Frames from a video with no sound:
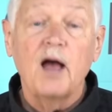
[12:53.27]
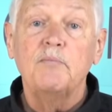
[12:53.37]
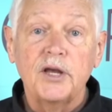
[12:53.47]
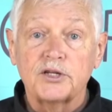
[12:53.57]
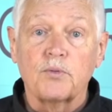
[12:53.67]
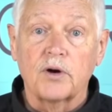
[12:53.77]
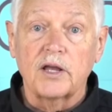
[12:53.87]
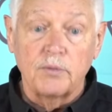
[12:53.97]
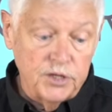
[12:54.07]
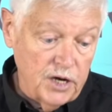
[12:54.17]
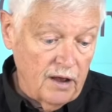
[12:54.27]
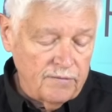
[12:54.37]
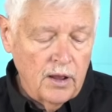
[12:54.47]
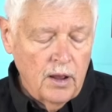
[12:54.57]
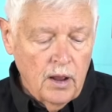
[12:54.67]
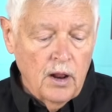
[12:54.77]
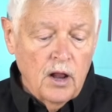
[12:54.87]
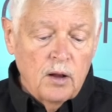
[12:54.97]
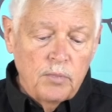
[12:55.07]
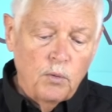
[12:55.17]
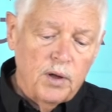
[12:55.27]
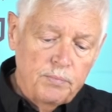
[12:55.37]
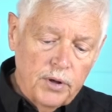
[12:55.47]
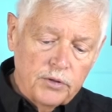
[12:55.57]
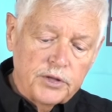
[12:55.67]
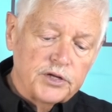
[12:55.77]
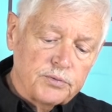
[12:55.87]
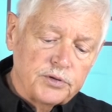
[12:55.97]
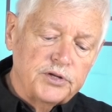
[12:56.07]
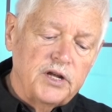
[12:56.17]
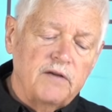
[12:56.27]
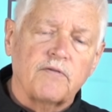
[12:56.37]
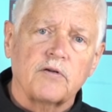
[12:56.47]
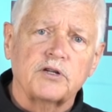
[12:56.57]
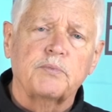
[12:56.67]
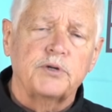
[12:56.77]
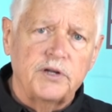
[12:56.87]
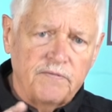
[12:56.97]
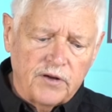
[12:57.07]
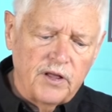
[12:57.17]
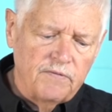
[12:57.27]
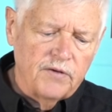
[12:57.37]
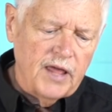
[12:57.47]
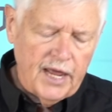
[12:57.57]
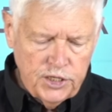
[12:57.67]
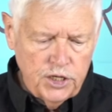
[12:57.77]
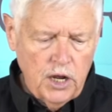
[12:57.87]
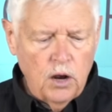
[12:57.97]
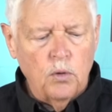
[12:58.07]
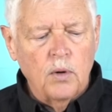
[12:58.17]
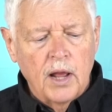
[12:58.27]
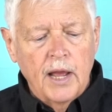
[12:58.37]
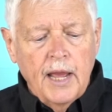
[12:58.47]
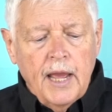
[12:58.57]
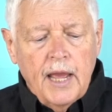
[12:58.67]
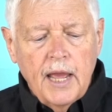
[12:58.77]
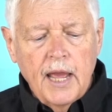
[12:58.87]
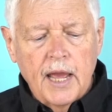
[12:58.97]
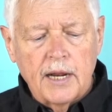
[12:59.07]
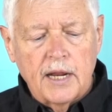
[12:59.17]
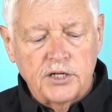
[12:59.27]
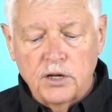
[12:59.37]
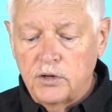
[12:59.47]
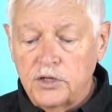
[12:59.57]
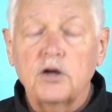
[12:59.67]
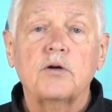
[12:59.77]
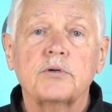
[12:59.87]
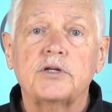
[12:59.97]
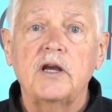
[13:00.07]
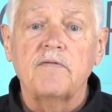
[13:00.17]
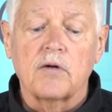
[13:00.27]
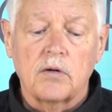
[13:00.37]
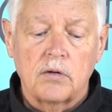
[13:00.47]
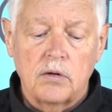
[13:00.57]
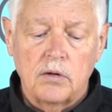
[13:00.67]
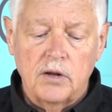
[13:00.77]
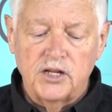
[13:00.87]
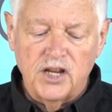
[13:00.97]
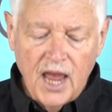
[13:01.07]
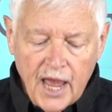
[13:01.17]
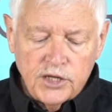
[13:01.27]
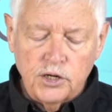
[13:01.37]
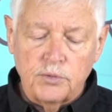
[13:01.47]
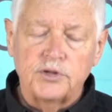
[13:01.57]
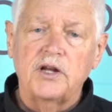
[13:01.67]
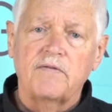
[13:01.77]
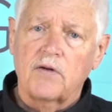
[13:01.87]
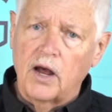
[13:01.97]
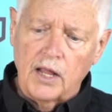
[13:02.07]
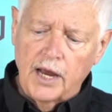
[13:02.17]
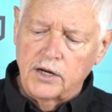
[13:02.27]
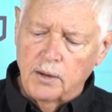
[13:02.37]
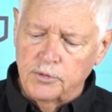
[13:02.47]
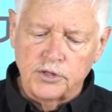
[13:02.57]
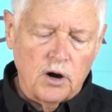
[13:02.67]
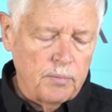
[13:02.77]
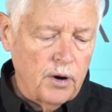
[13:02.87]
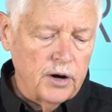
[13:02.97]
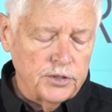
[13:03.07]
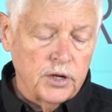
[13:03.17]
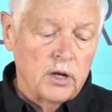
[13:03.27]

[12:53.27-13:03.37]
I miss working with Jeff. But we built this receiver specifically for that show. And I said, this is a good receiver. It's an excellent receiver. I like Double Star parts.